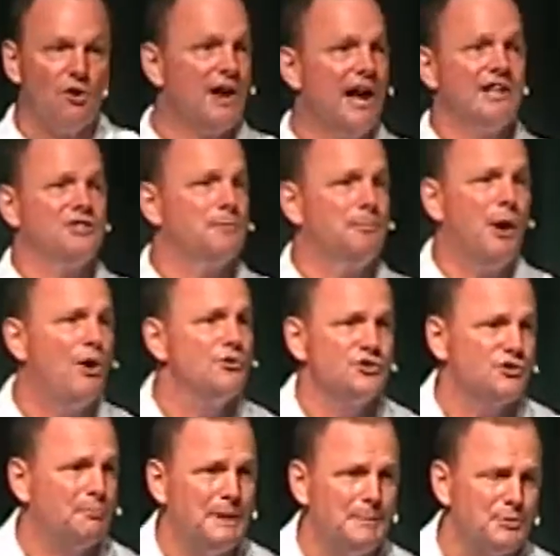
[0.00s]
all kinds of
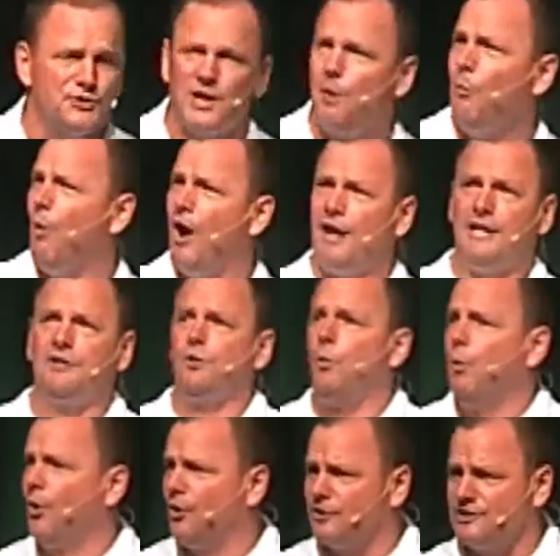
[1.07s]
posts of people saying, What in the
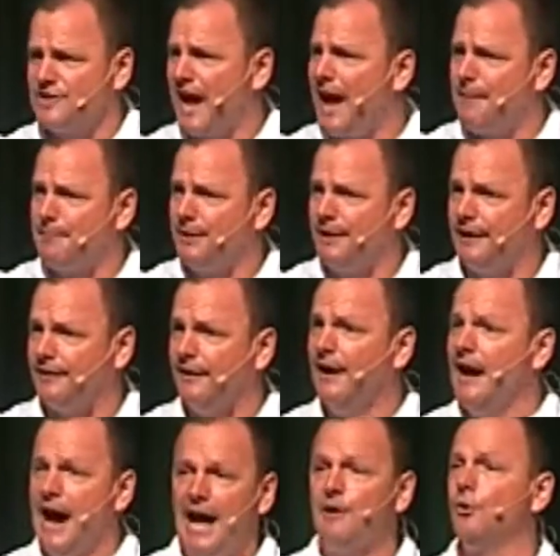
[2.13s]
world is happening?
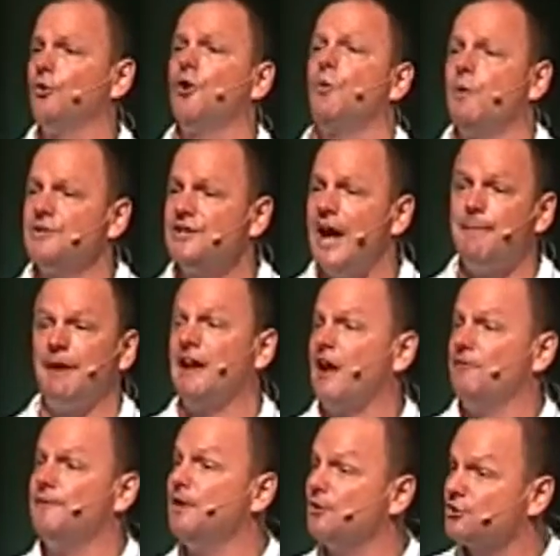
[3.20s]
I don't know what's happening.
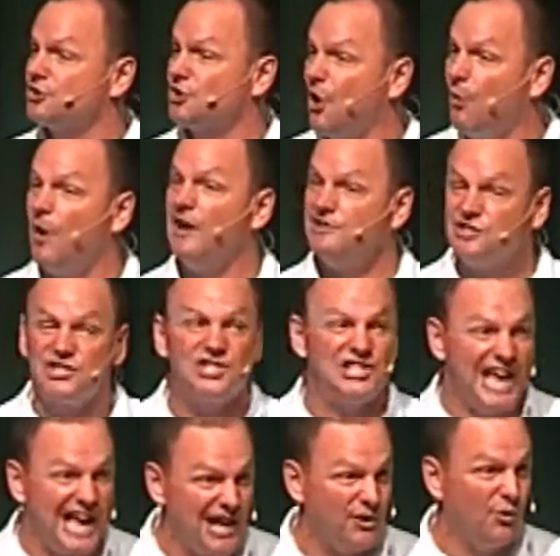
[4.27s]
I feel so
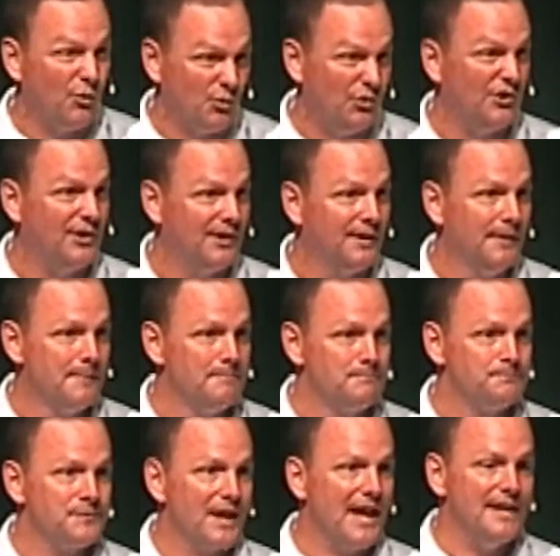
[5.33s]
unsettled.
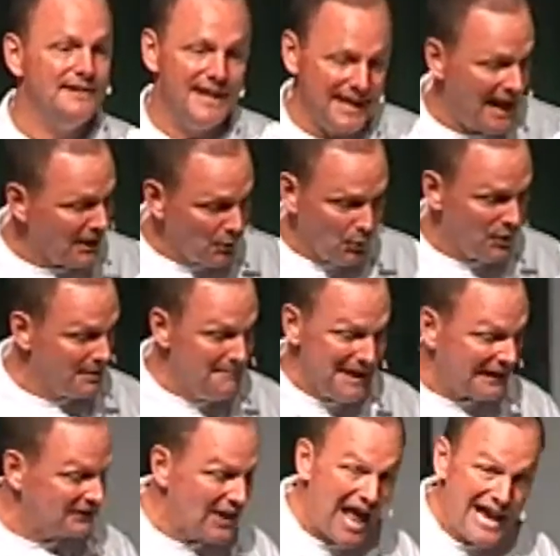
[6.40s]
And, and I don't want to
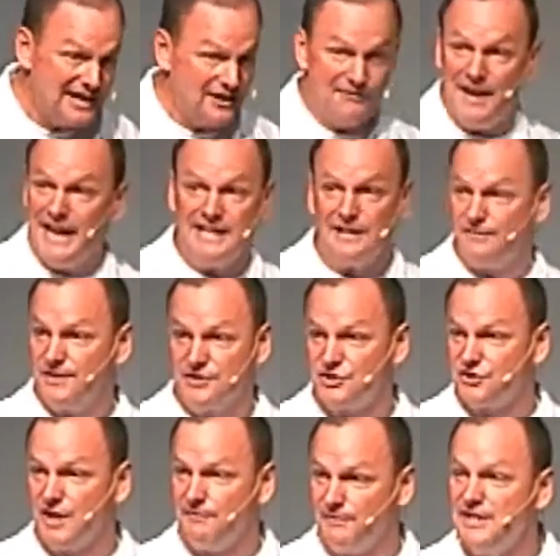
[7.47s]
make light of any of this
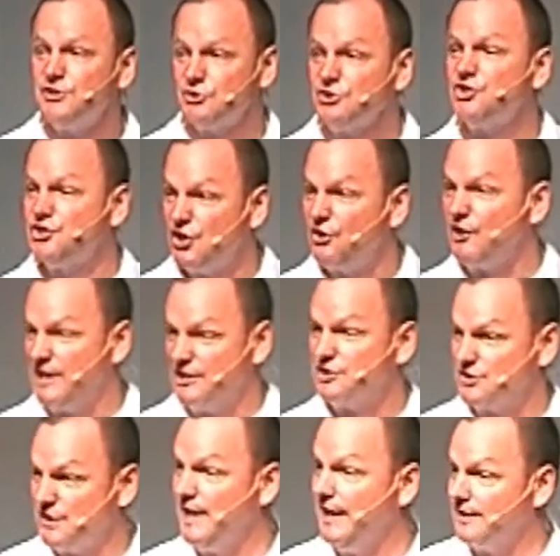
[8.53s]
stuff. These are
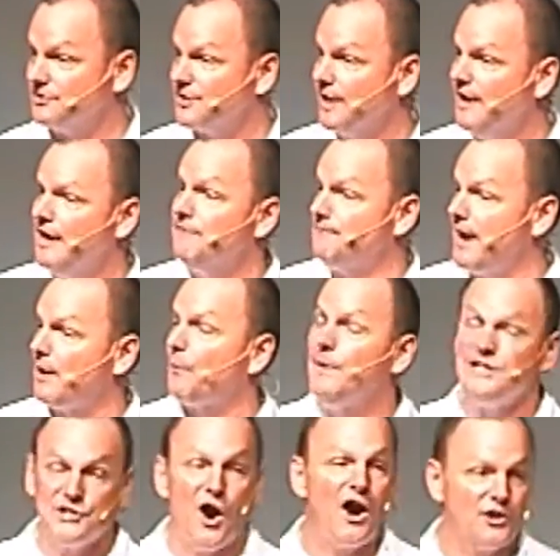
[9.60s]
serious things. In fact,
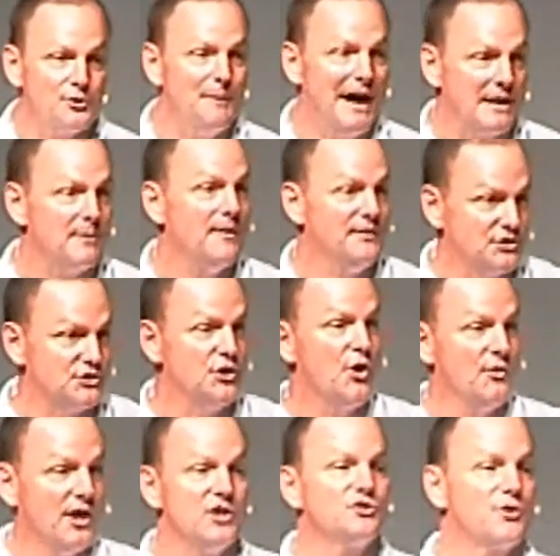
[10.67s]
we talked about them on this
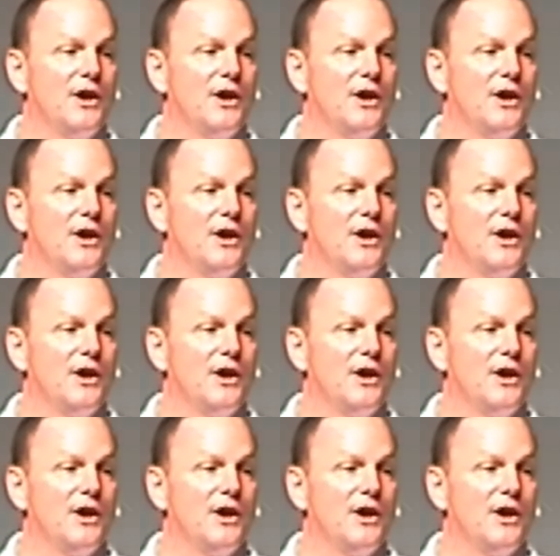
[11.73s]
donut